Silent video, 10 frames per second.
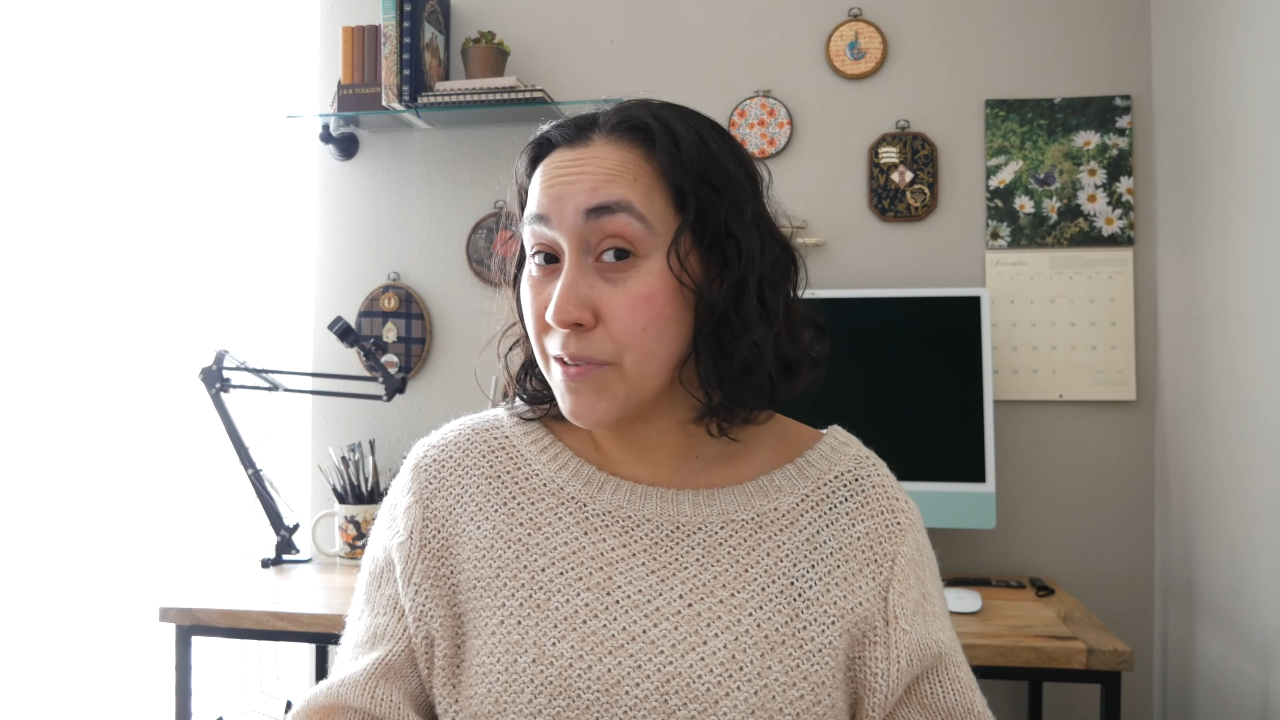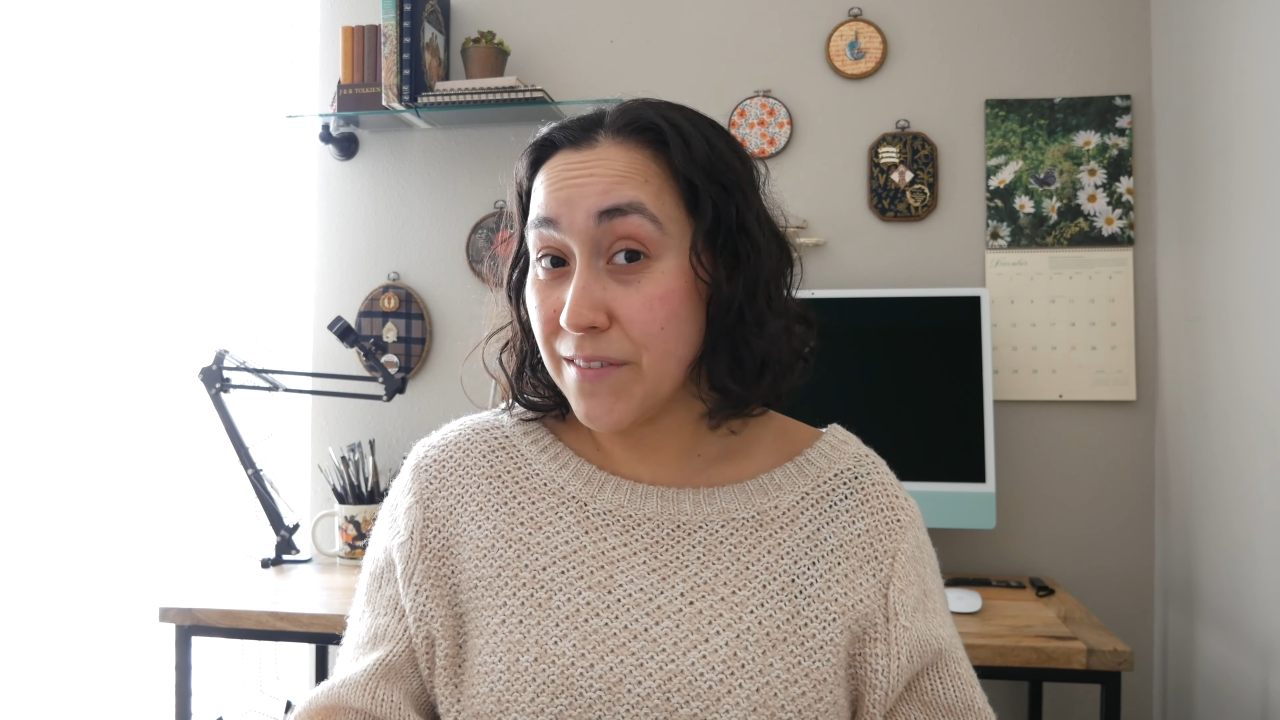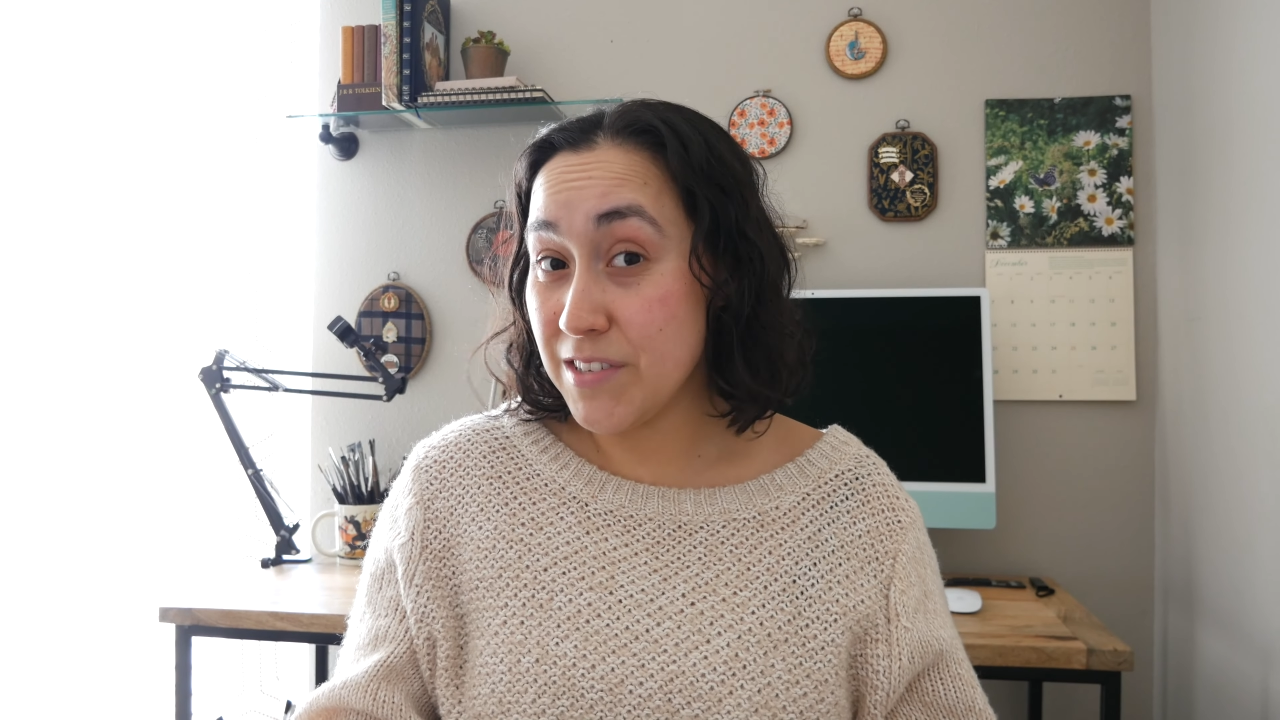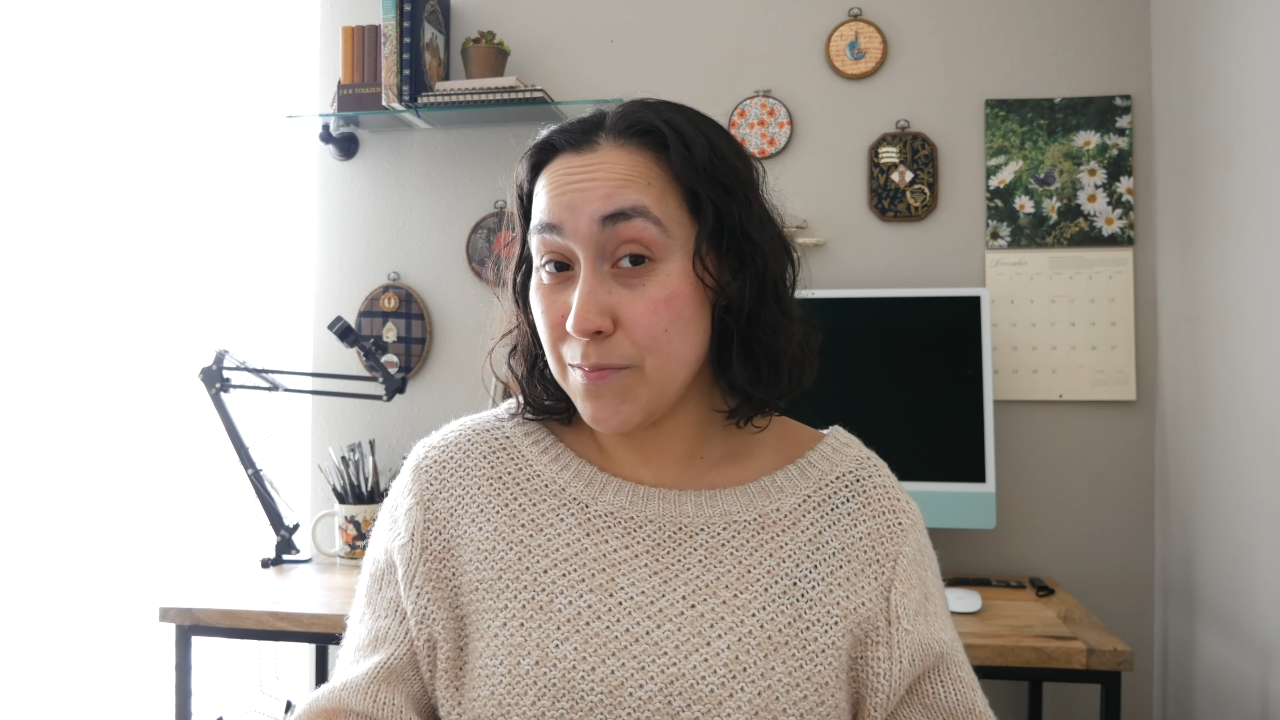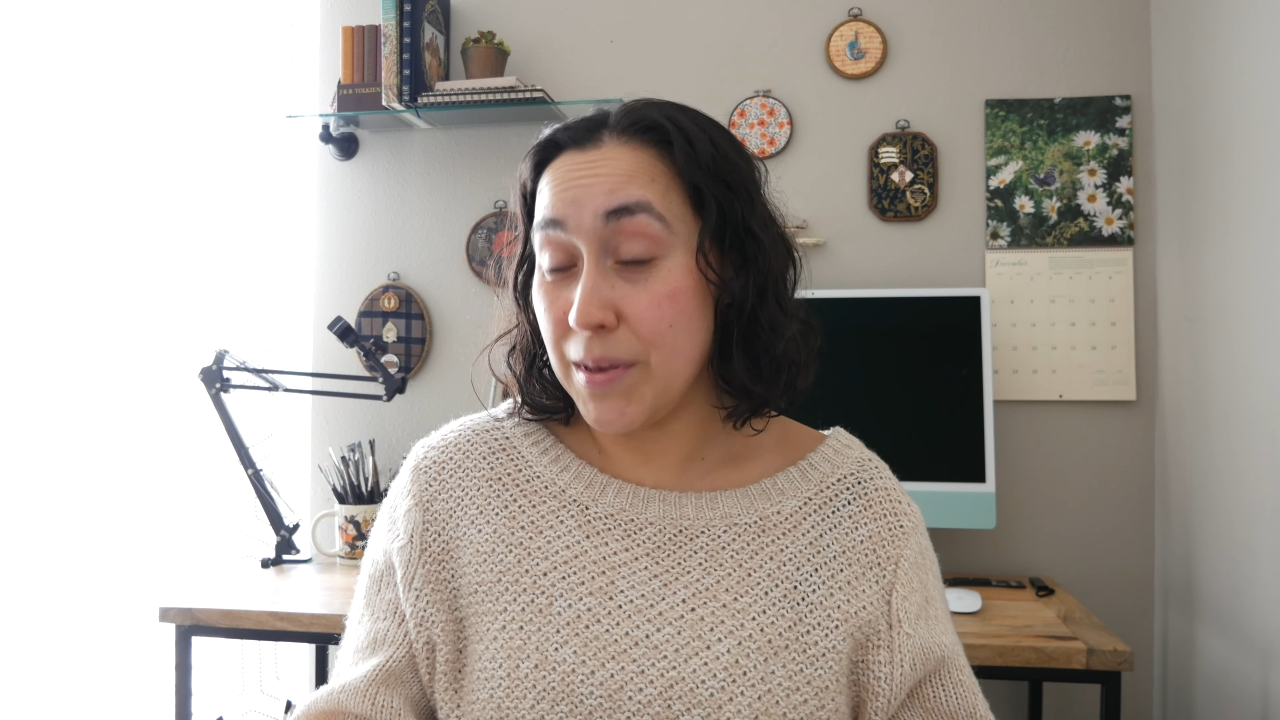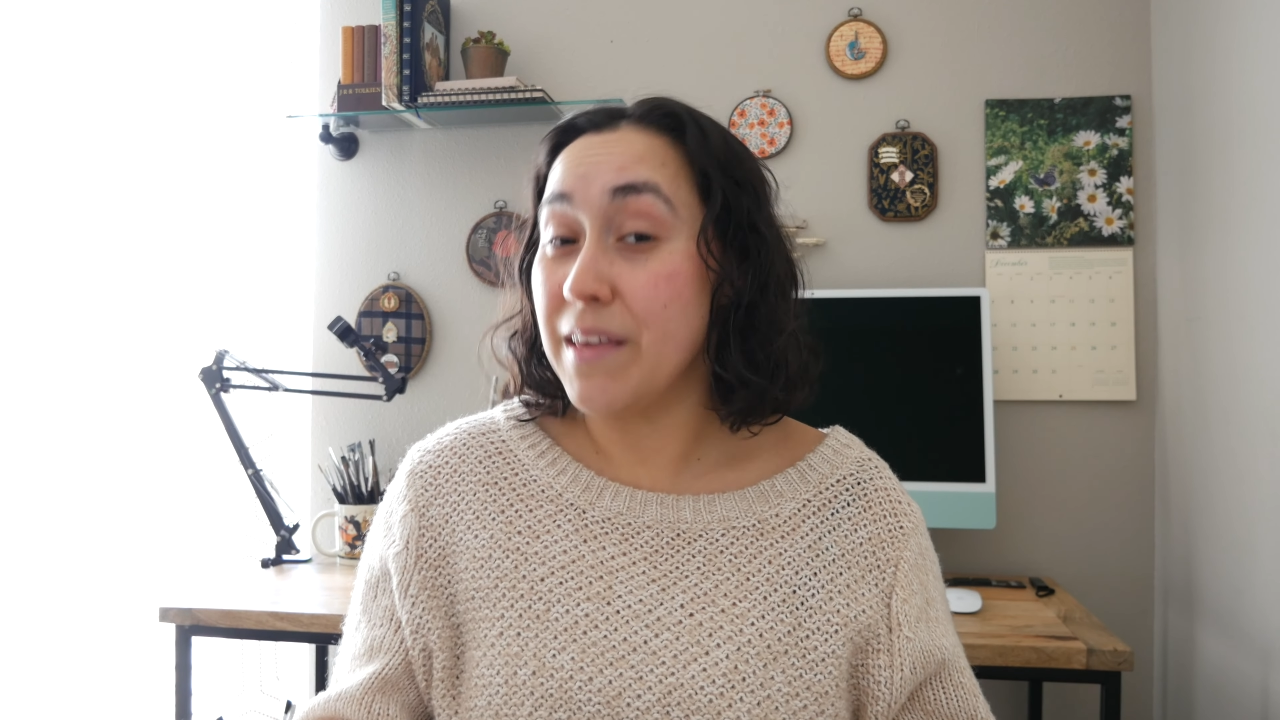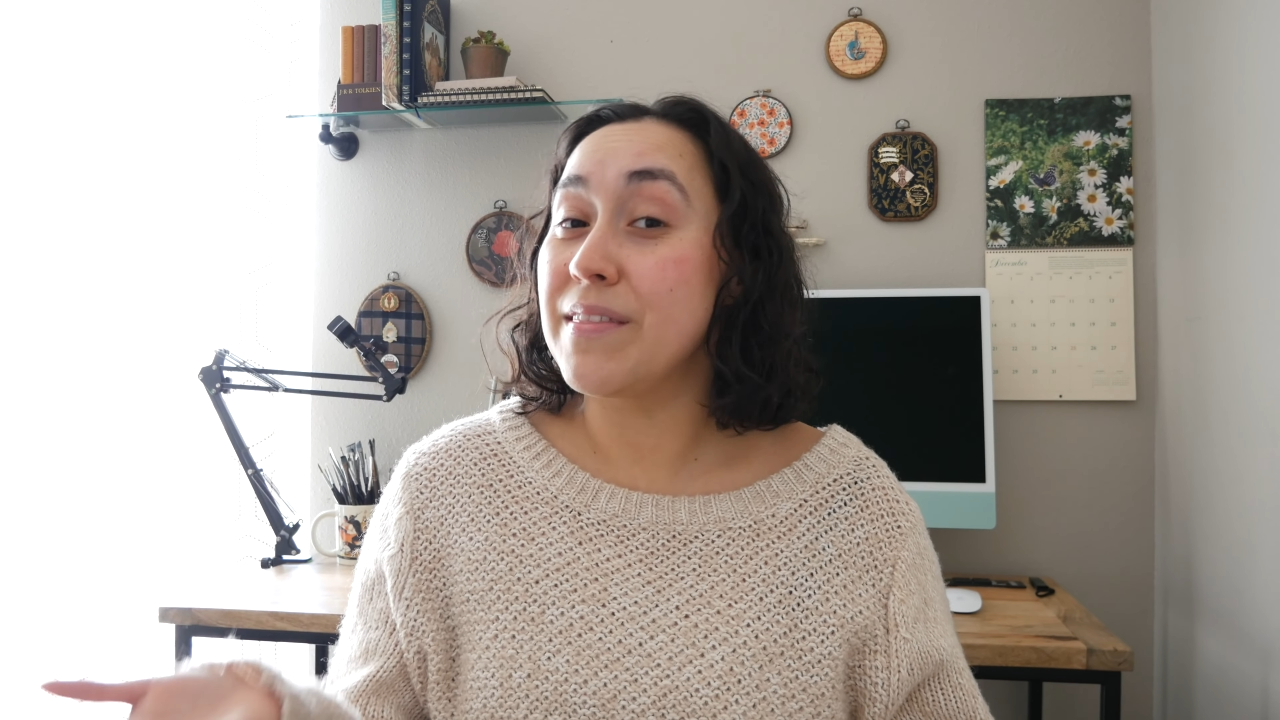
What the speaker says: gifted me